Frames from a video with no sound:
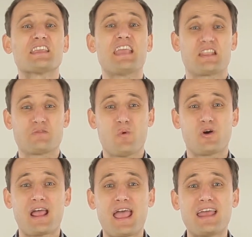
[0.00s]
get
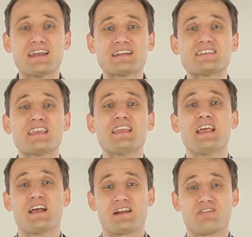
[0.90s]
more energy,
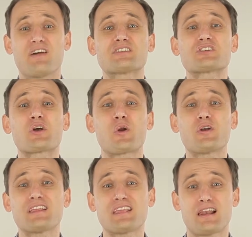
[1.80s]
reverse
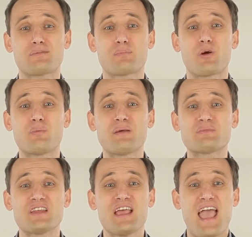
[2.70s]
chronic health problems,